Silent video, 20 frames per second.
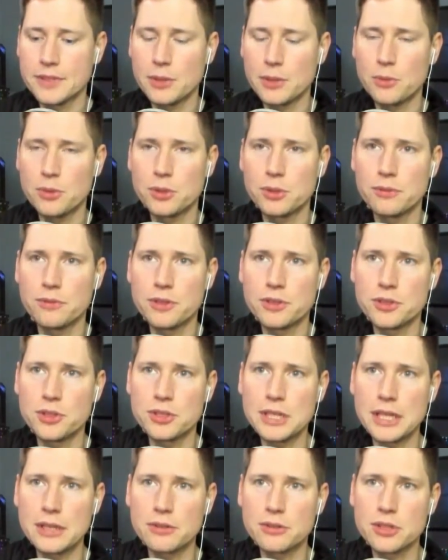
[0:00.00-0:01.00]
wonder if it's
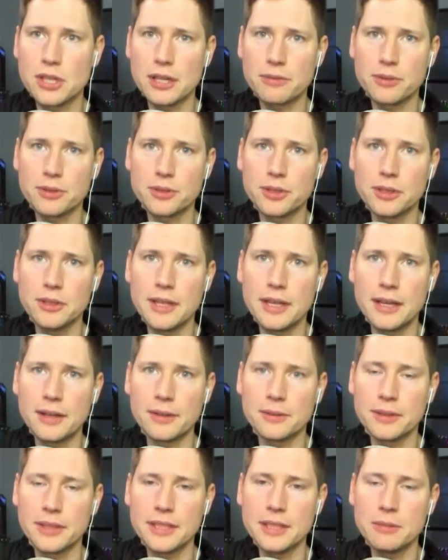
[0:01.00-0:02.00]
just out of stock for good
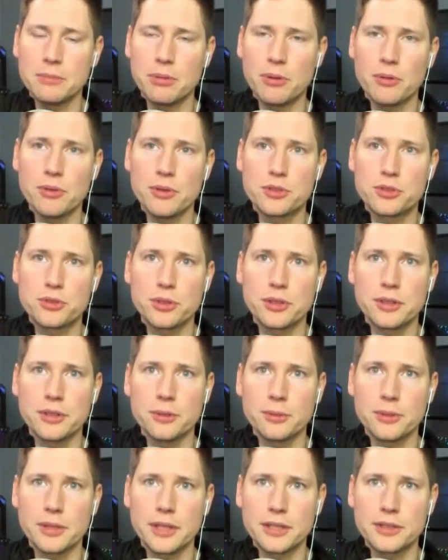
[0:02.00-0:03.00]
now. I didn't pull the
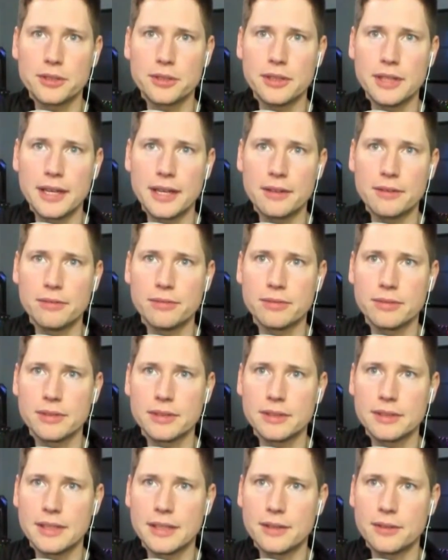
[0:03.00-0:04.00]
trigger when I could have,
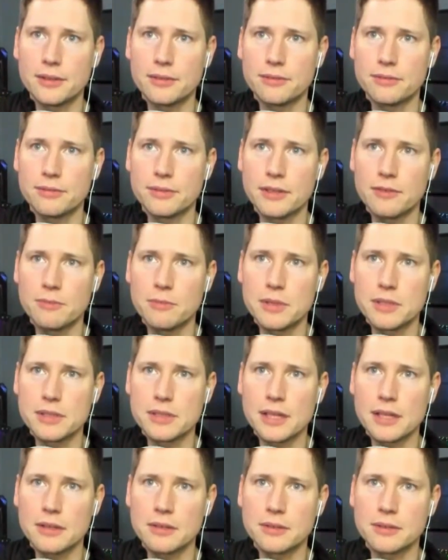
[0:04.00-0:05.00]
and now I've
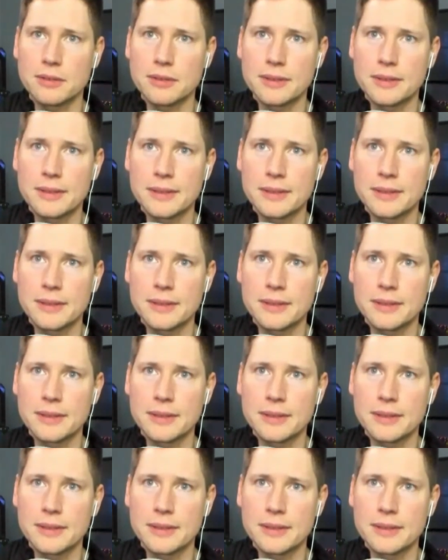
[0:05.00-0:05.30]
missed out.